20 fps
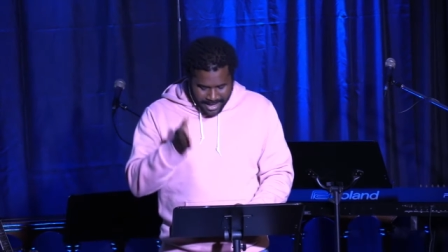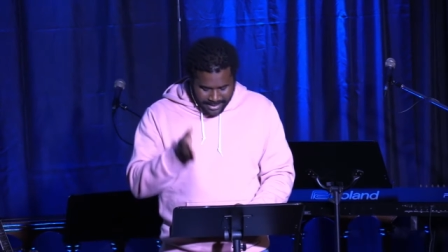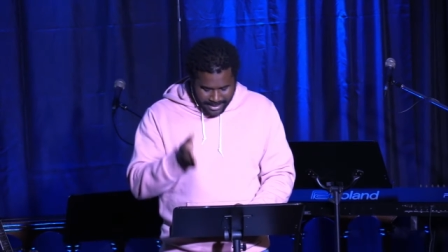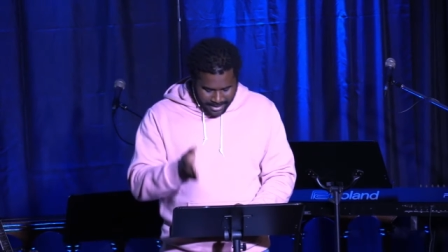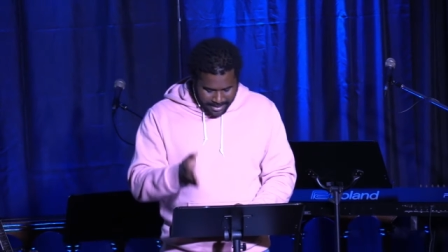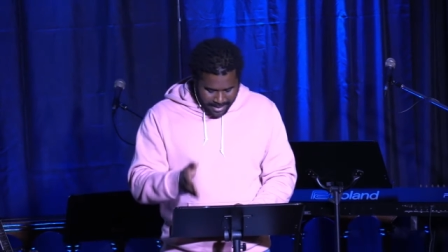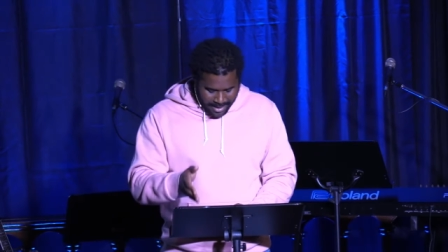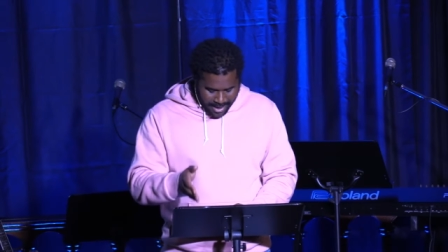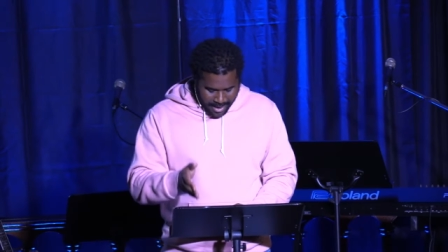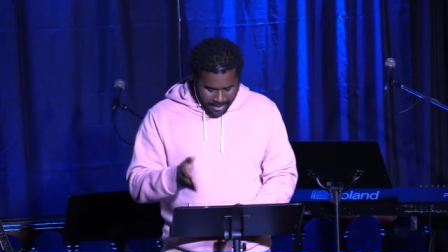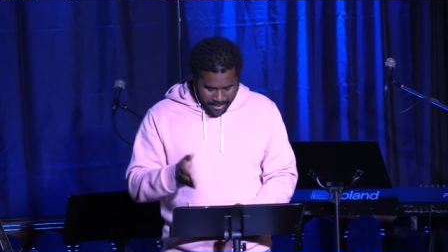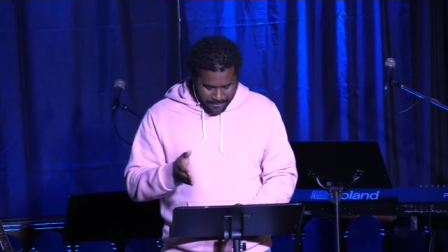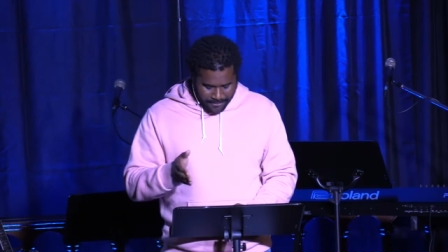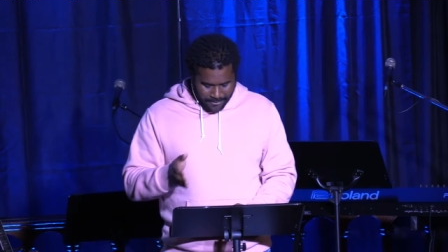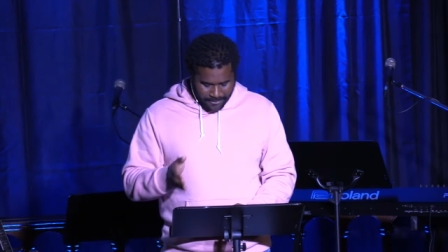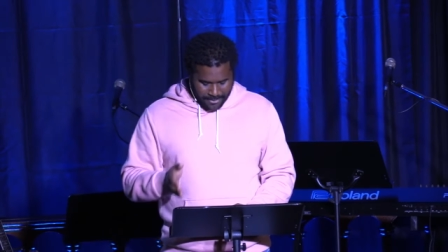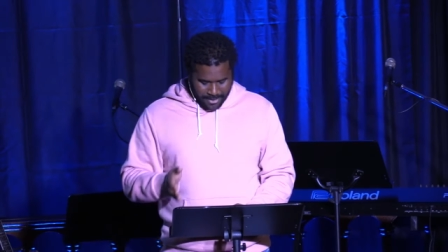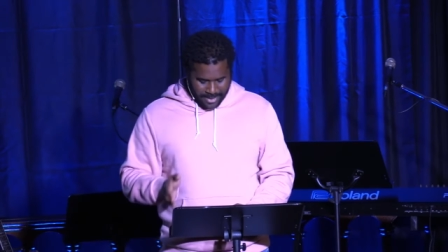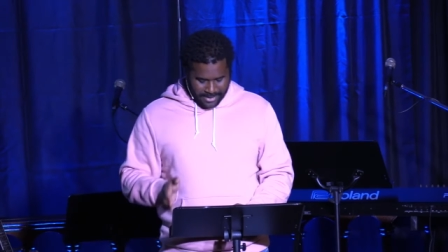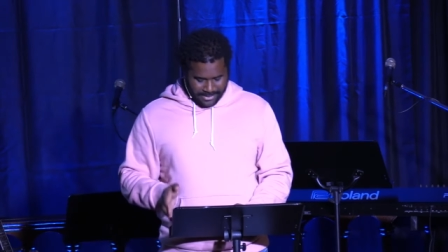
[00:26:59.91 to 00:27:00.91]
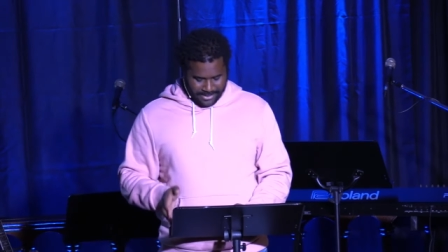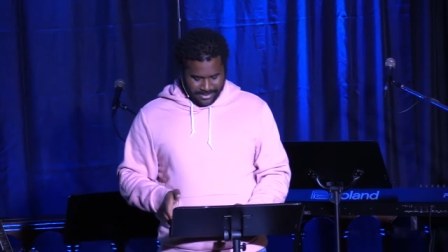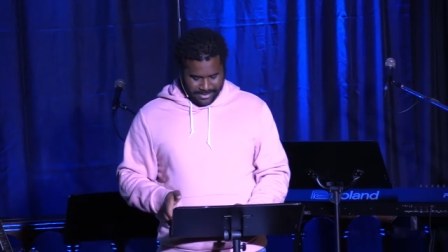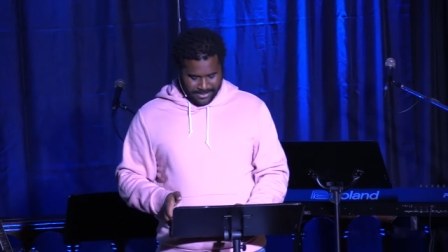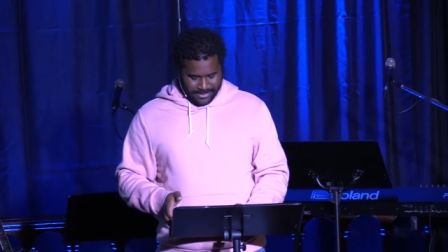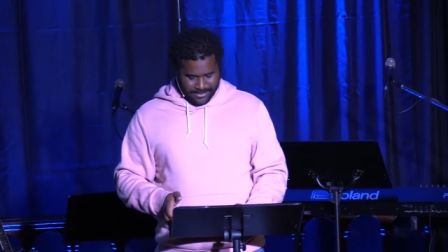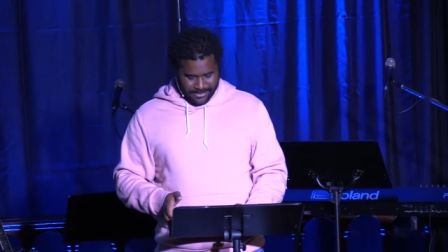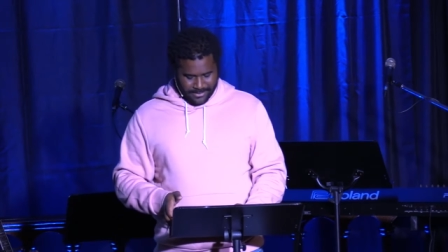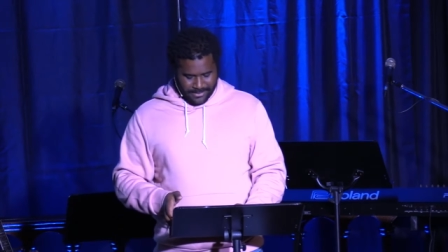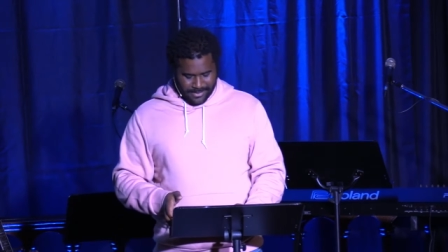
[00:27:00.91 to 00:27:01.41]
to care for
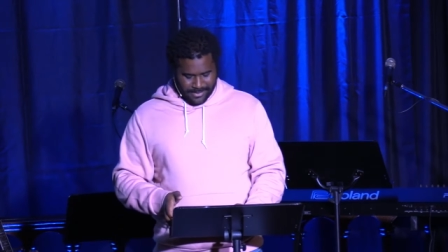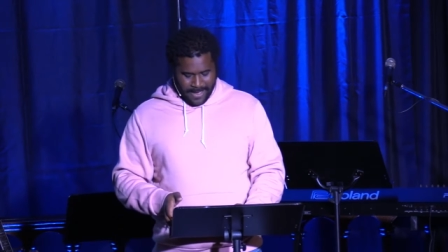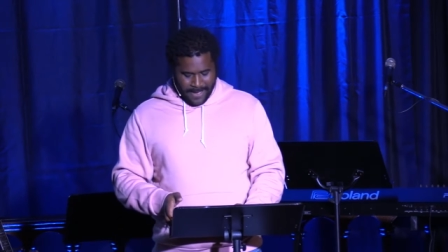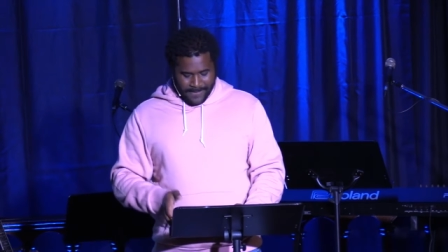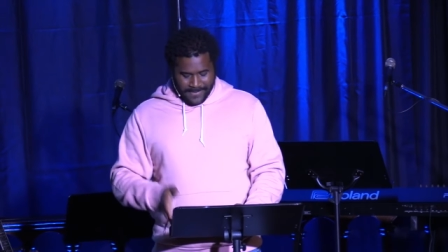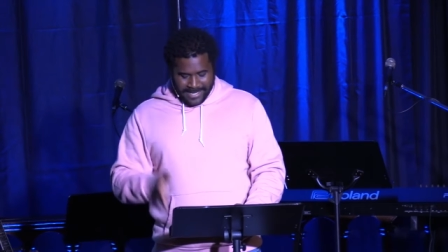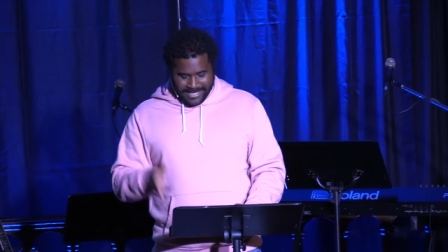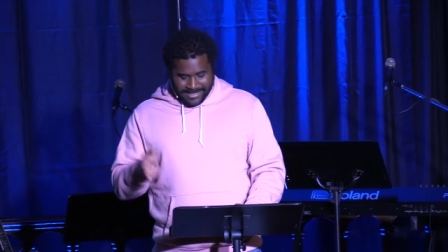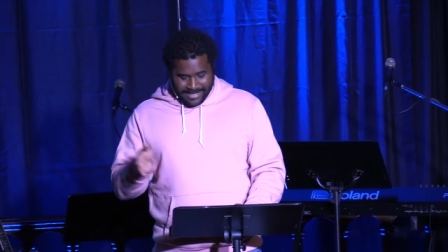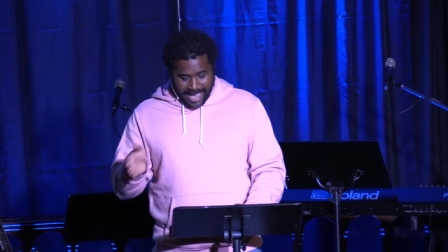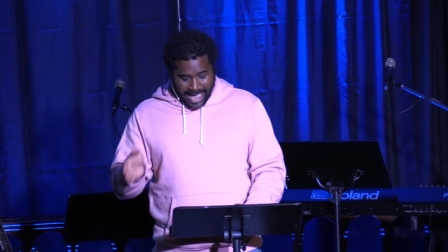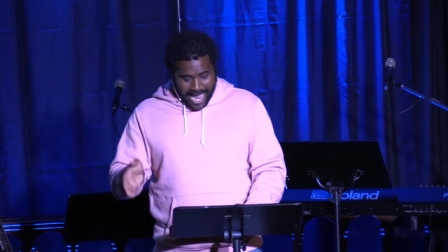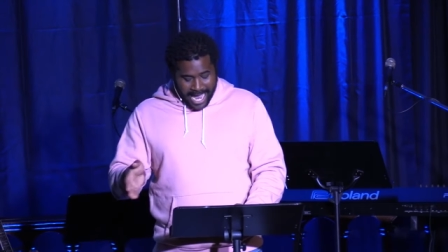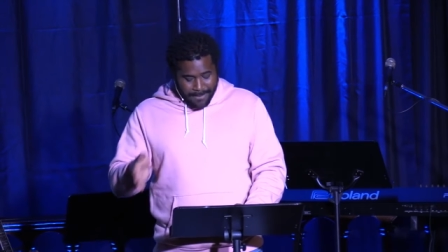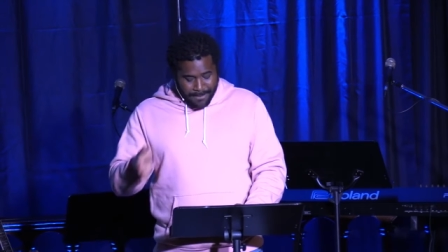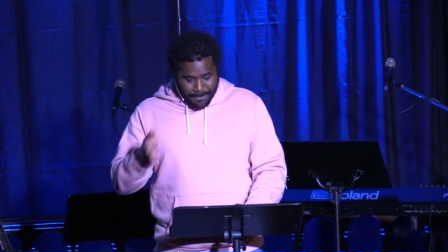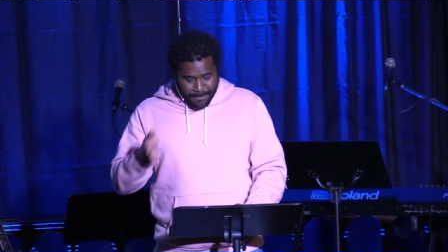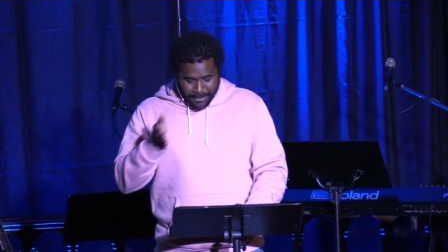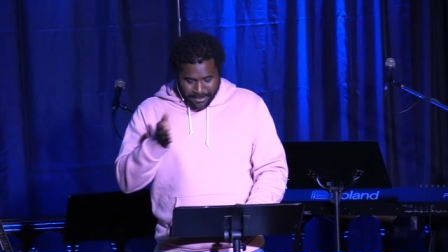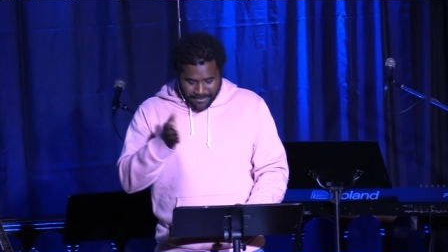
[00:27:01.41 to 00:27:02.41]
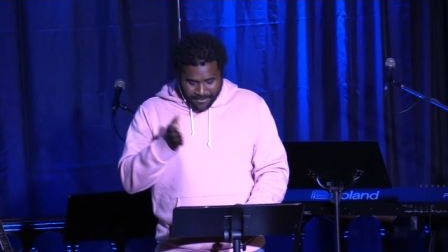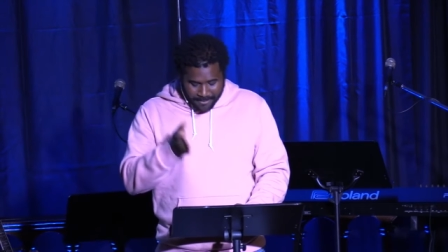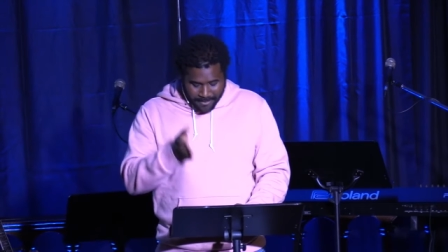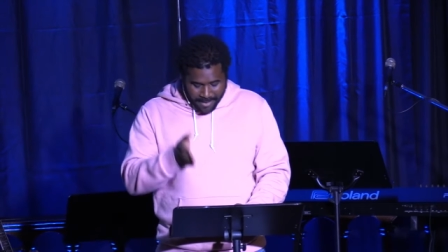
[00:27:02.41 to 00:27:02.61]
us. He's capable of